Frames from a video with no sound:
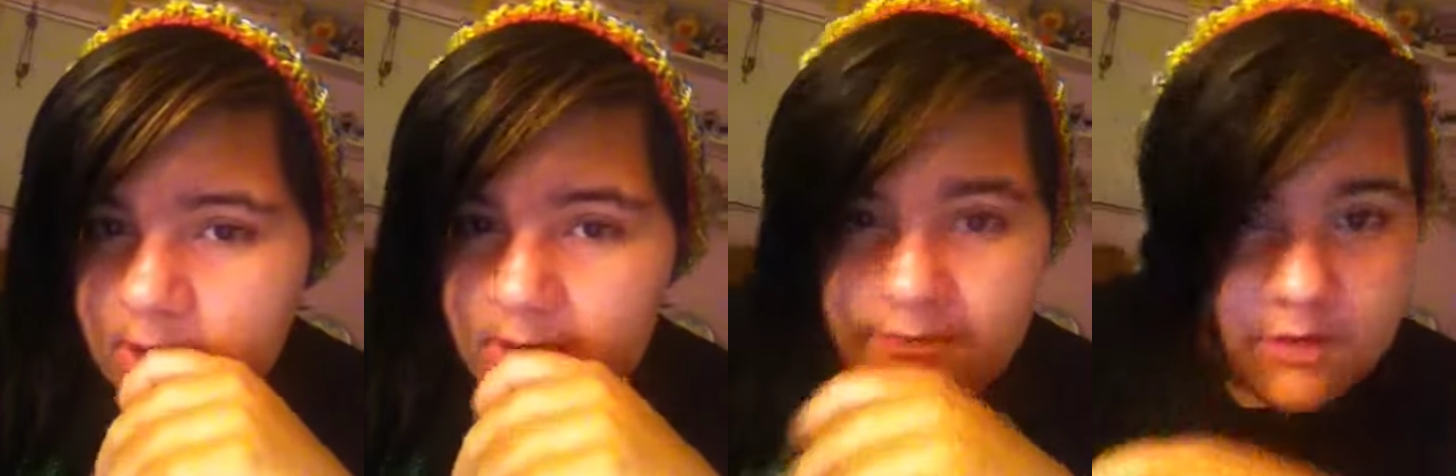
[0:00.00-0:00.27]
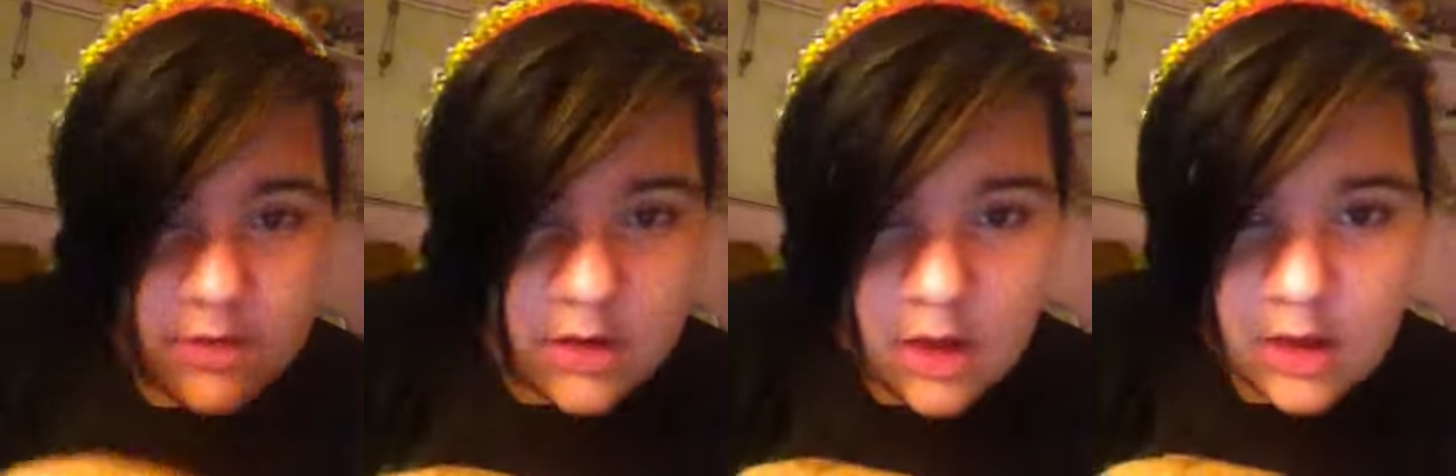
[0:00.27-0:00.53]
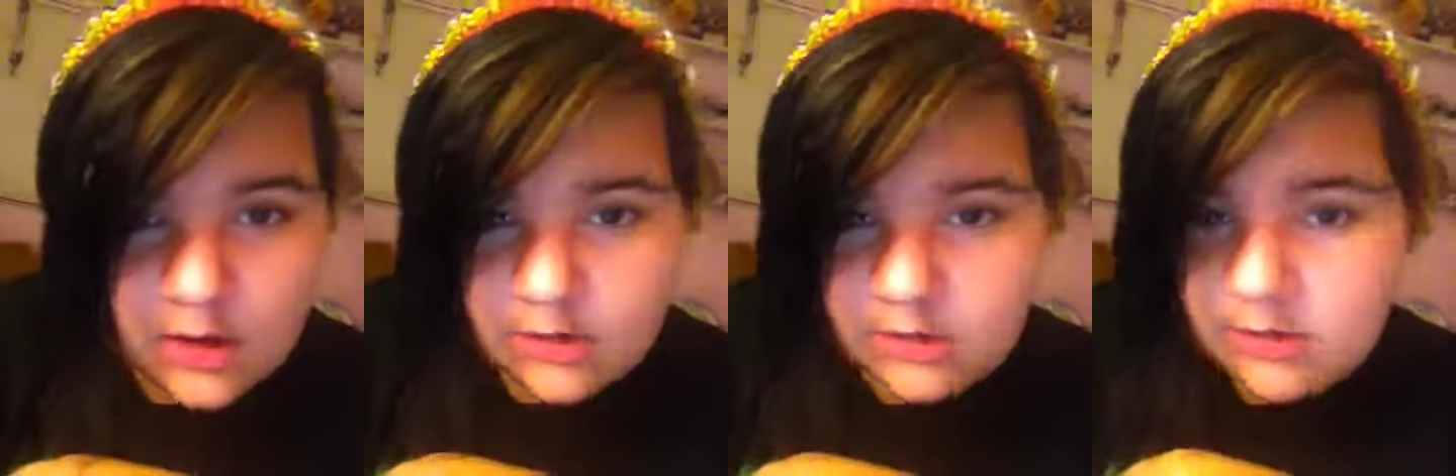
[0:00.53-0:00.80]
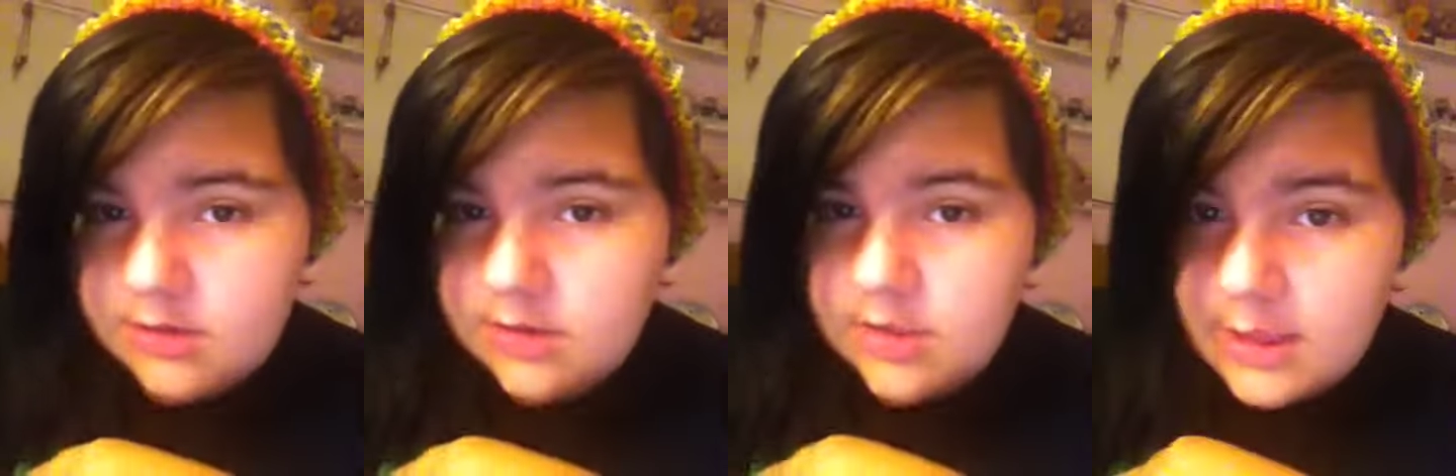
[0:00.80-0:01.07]
haven't got any
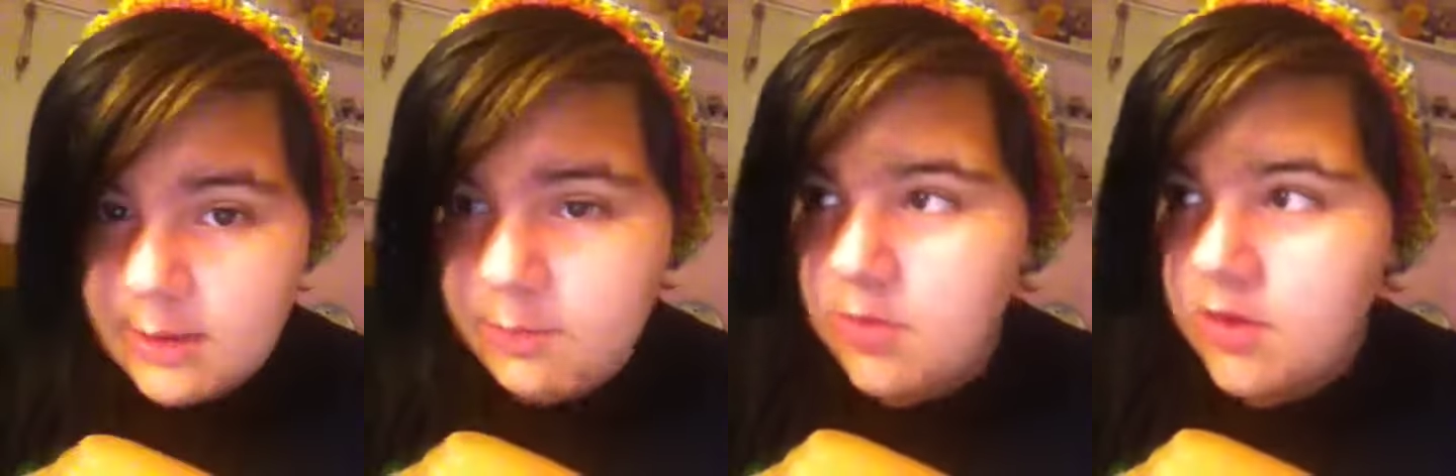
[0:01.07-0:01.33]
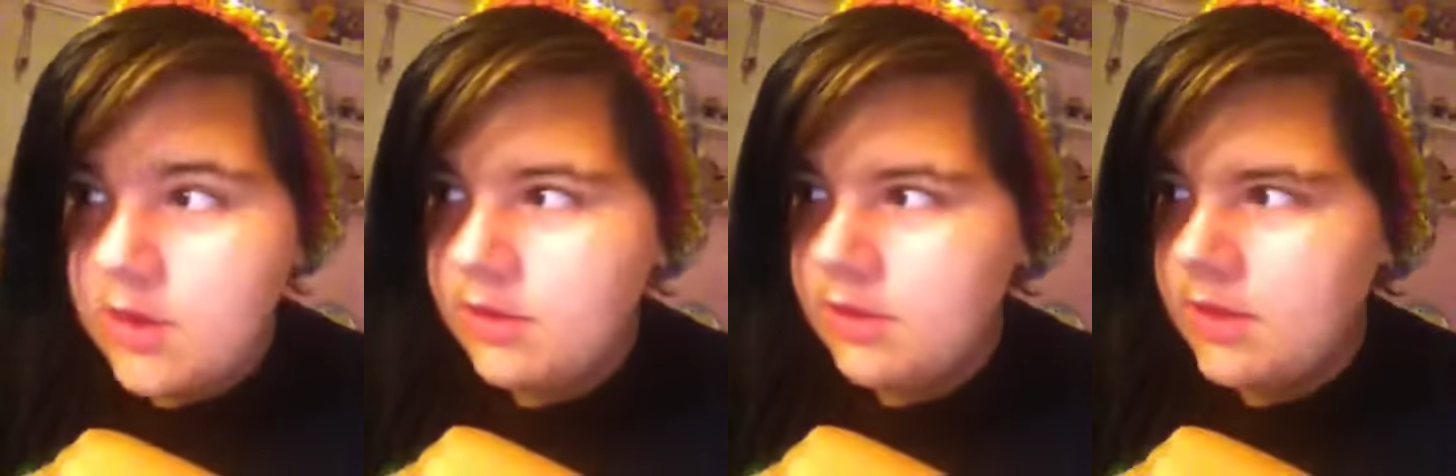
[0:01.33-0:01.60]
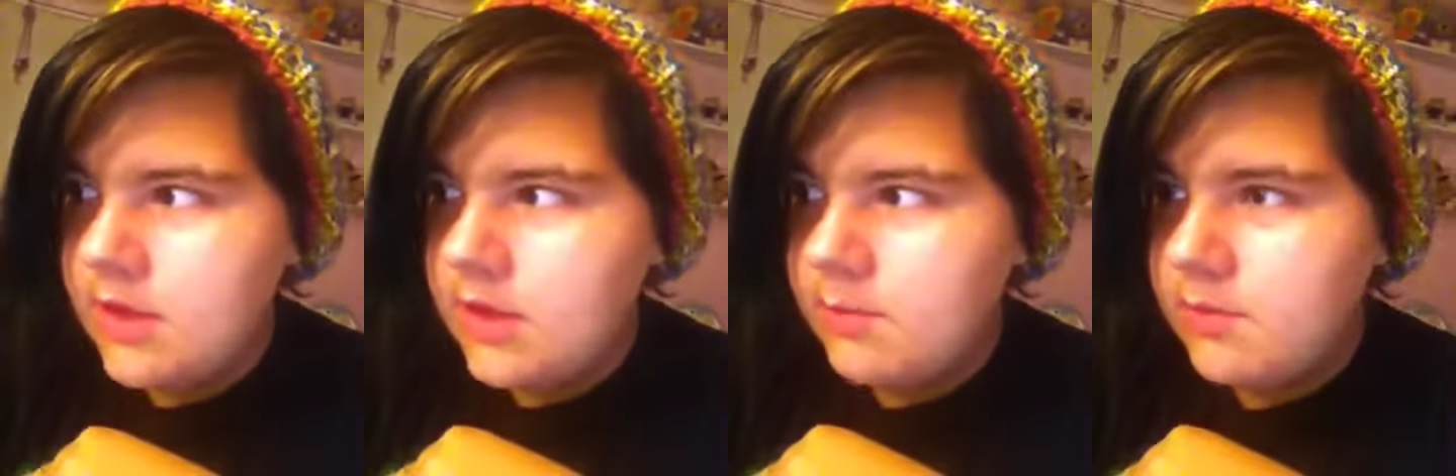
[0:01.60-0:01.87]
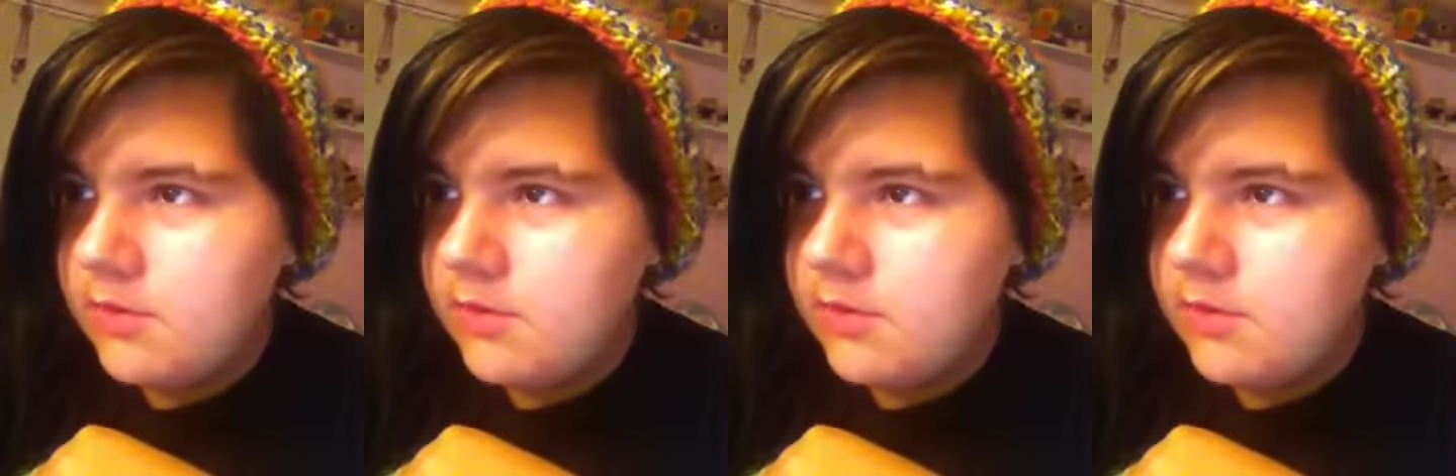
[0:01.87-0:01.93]
sleep lately